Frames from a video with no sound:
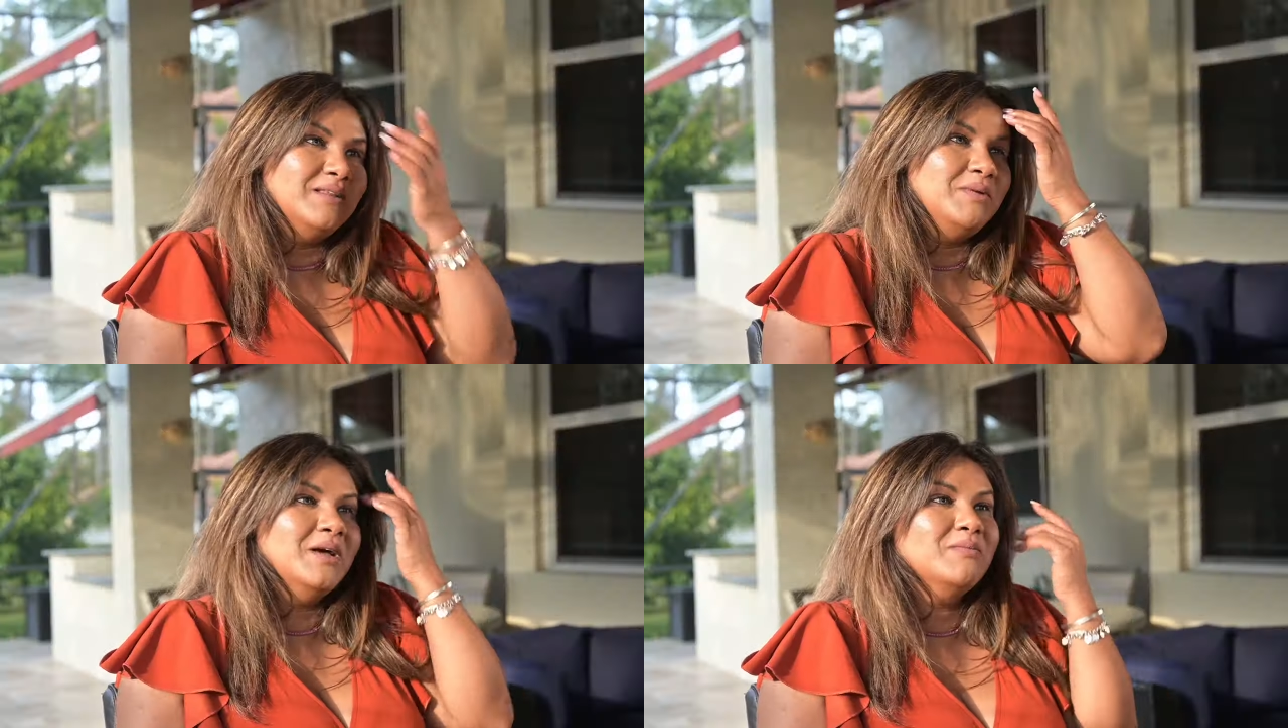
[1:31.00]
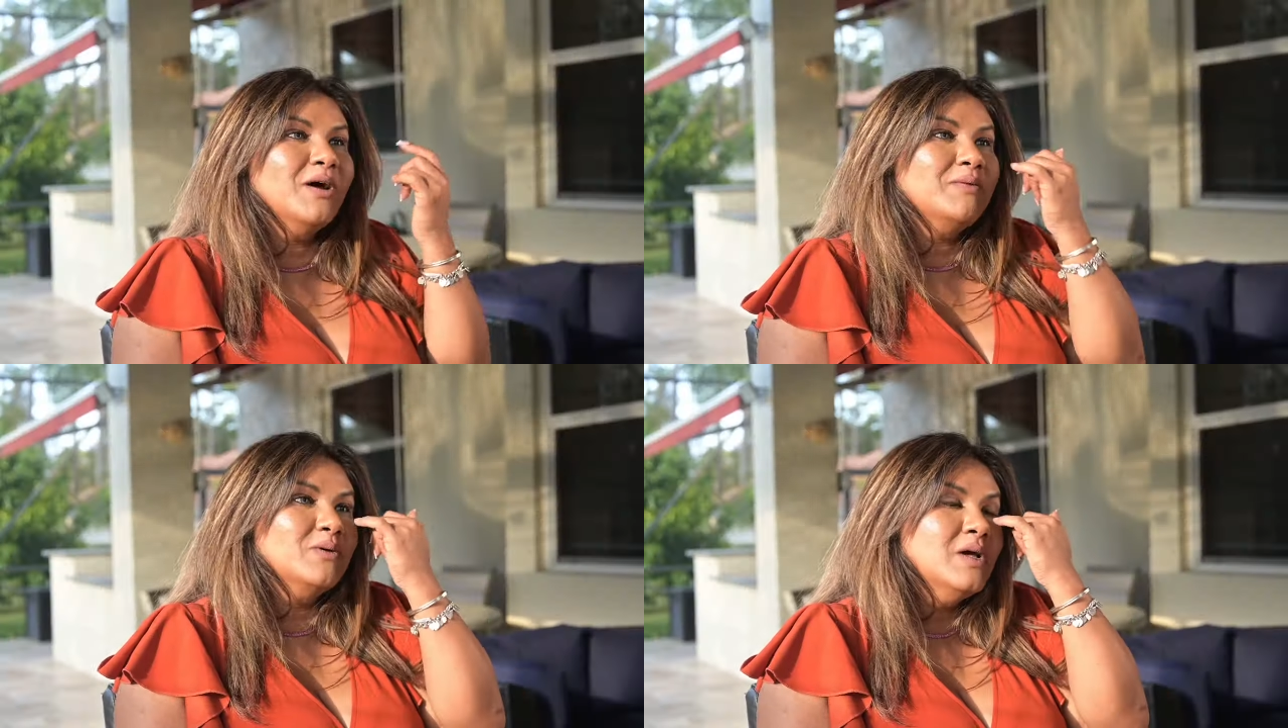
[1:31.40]
the
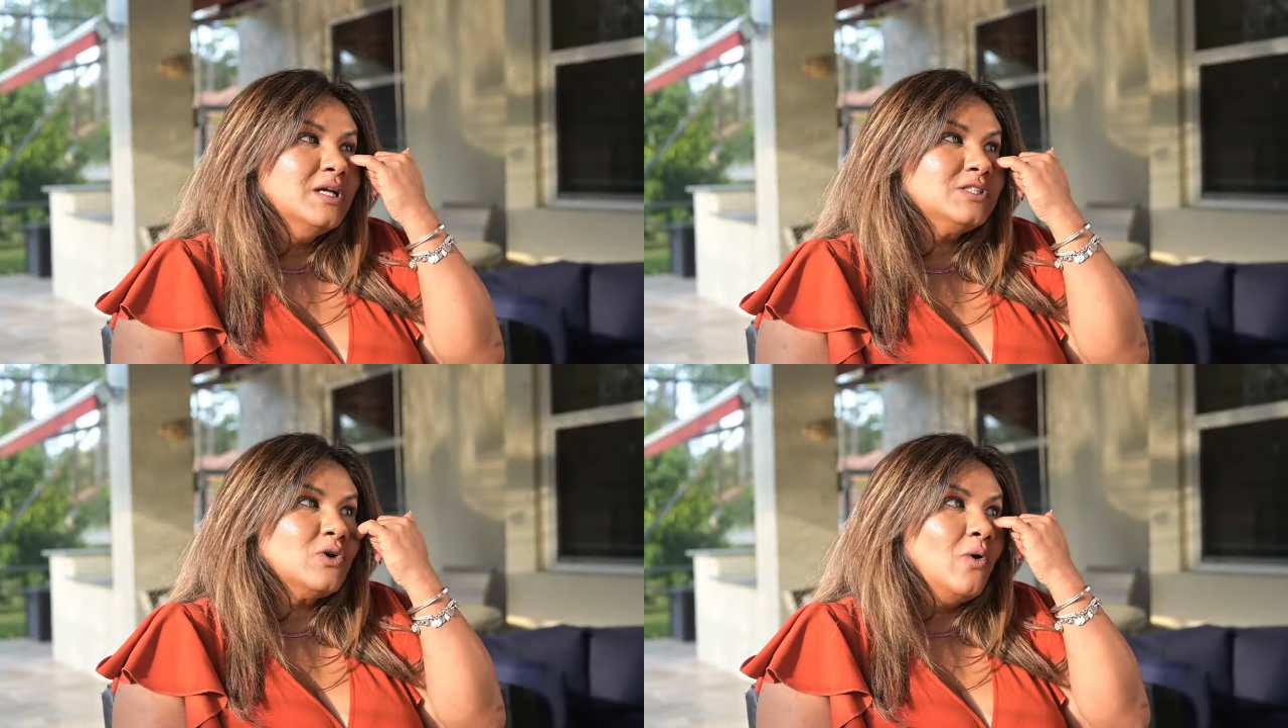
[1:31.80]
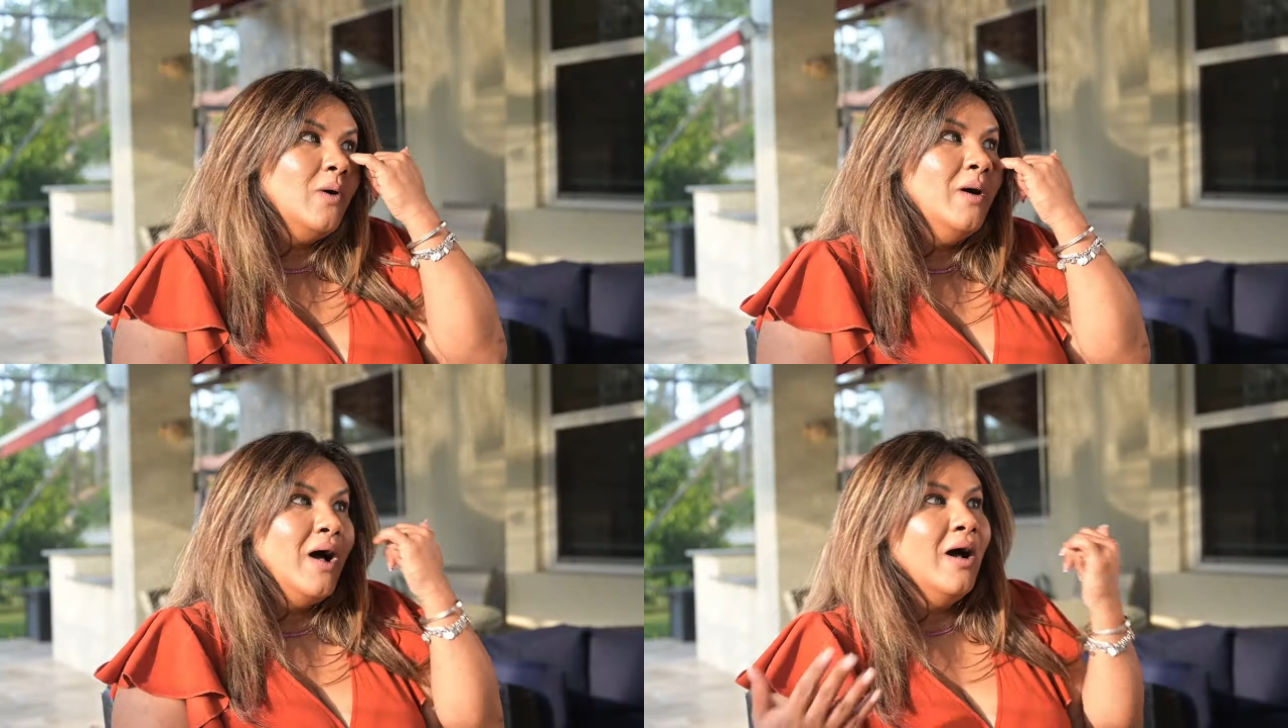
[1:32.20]
BMW. So
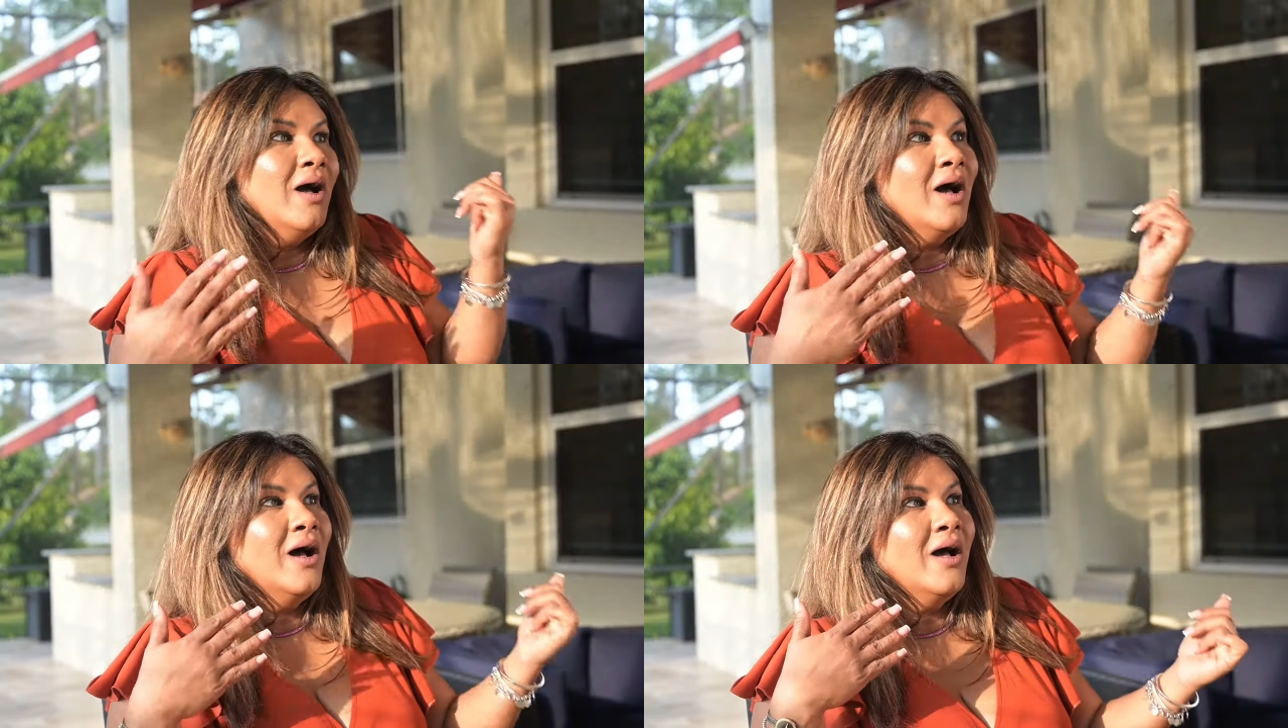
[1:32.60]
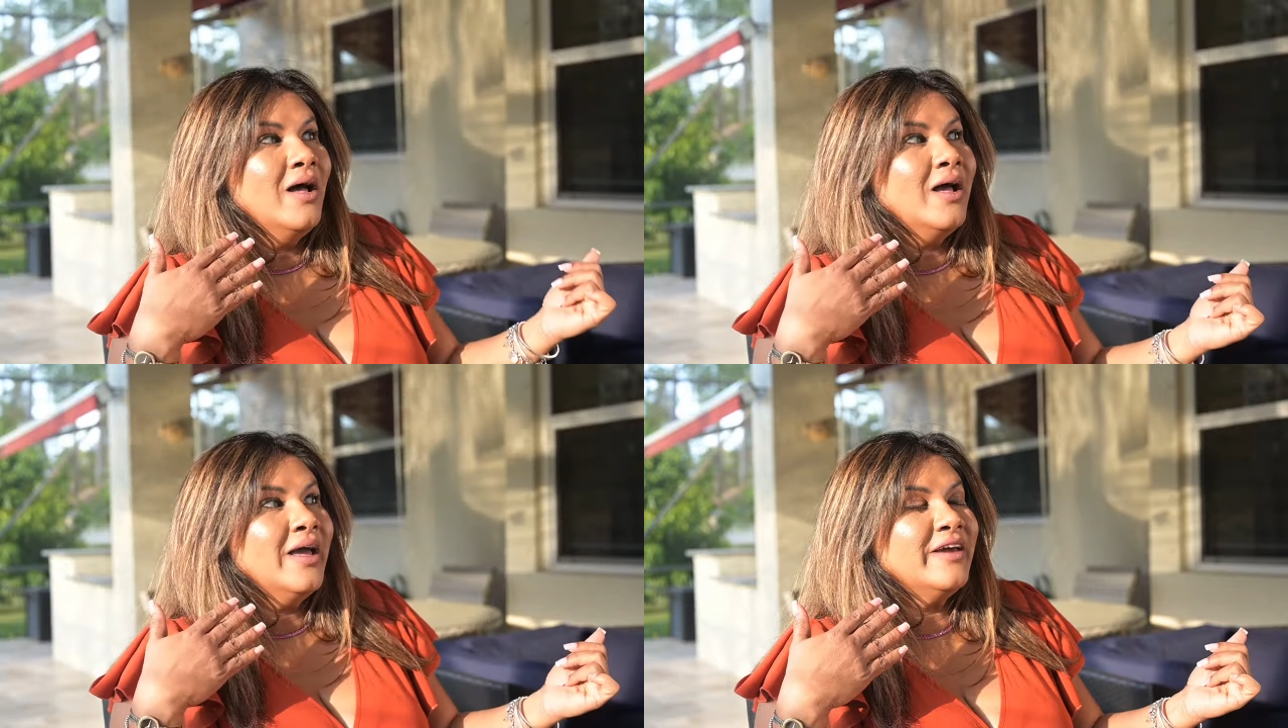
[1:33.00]

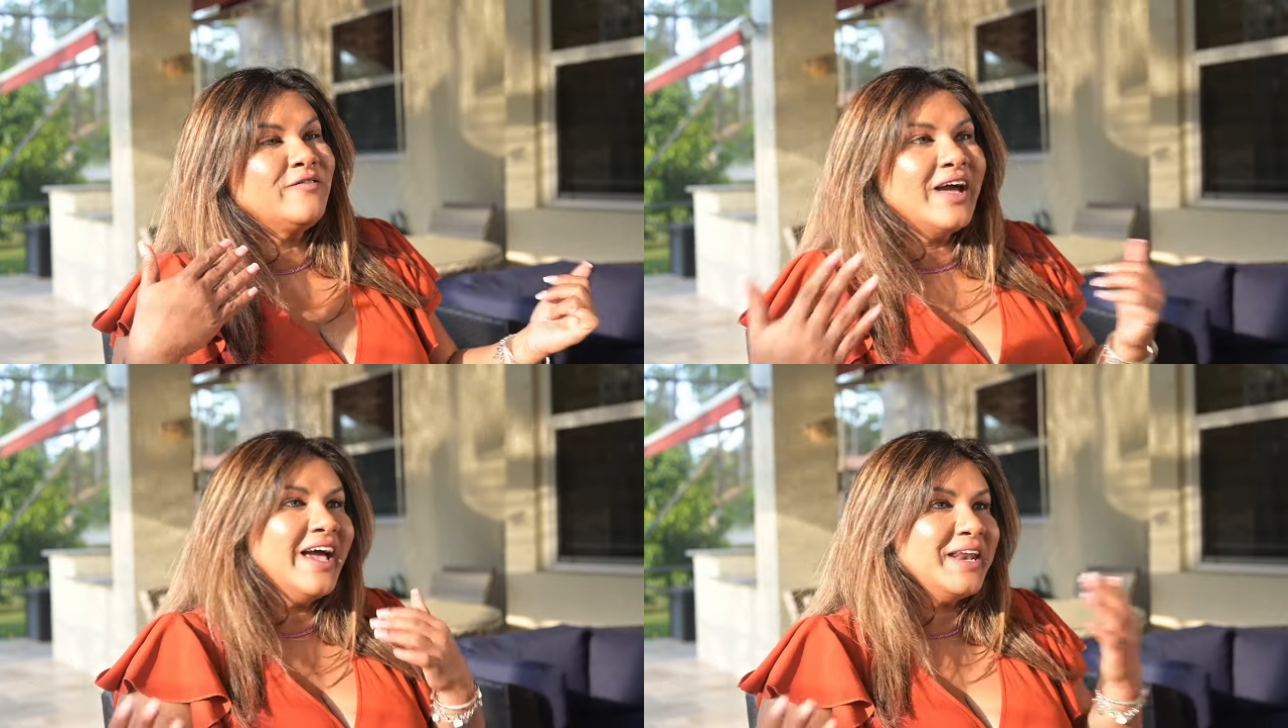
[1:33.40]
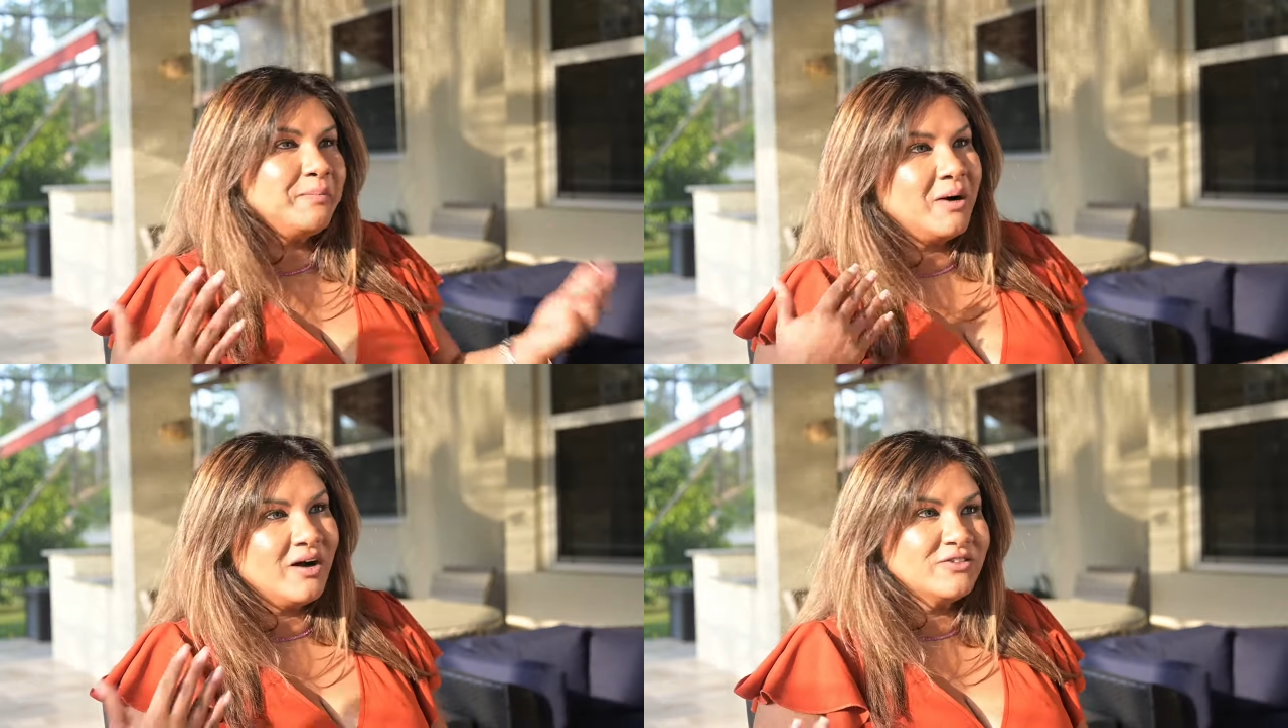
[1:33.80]
if I had a
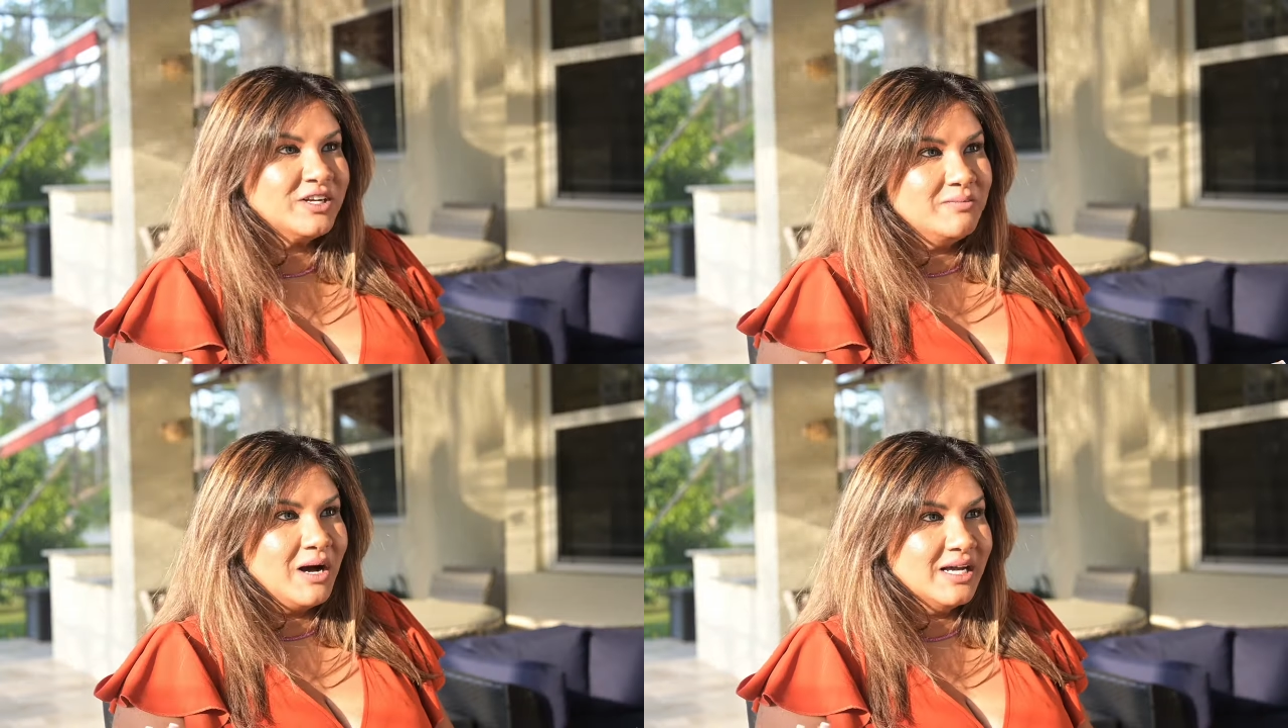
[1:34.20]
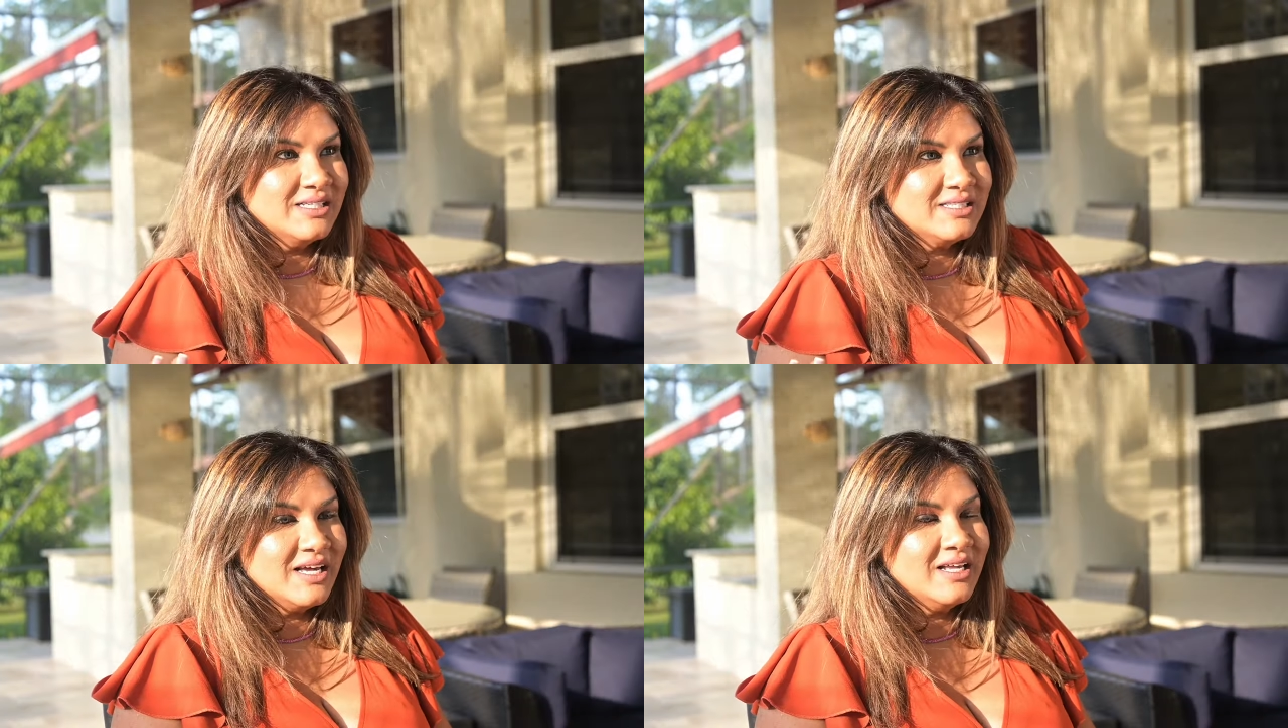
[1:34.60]
poverty
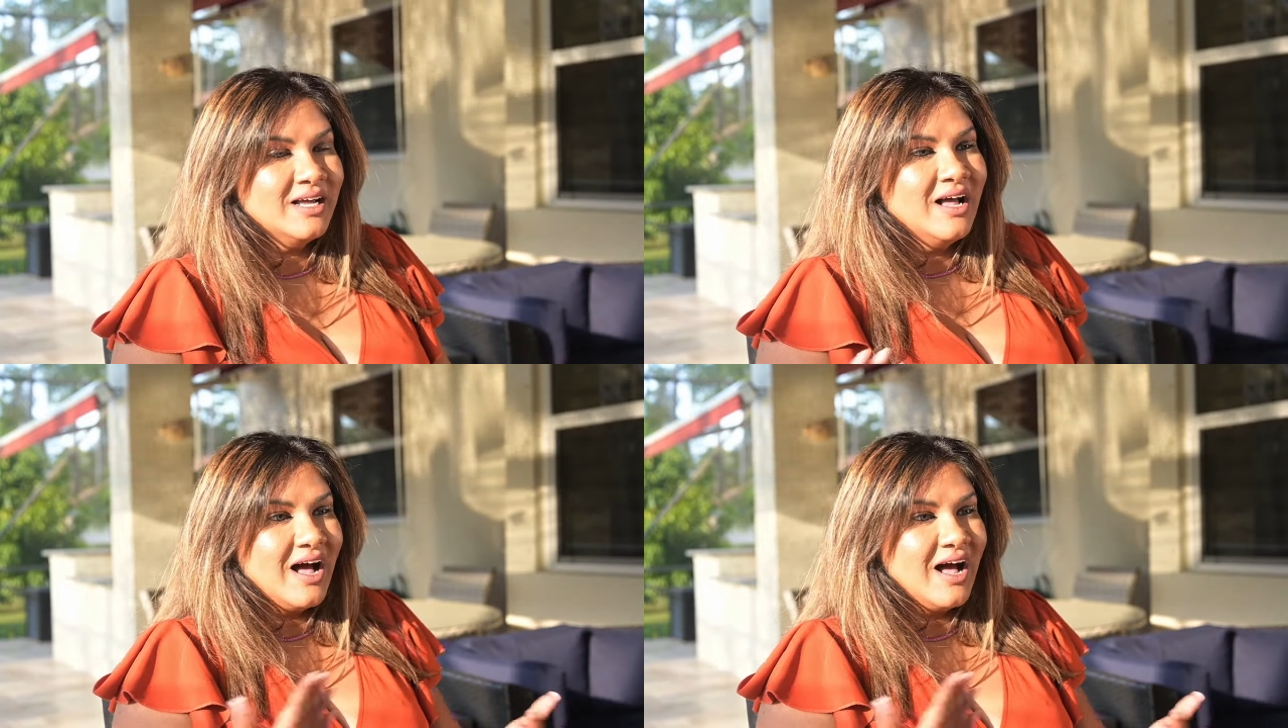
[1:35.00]
mindset,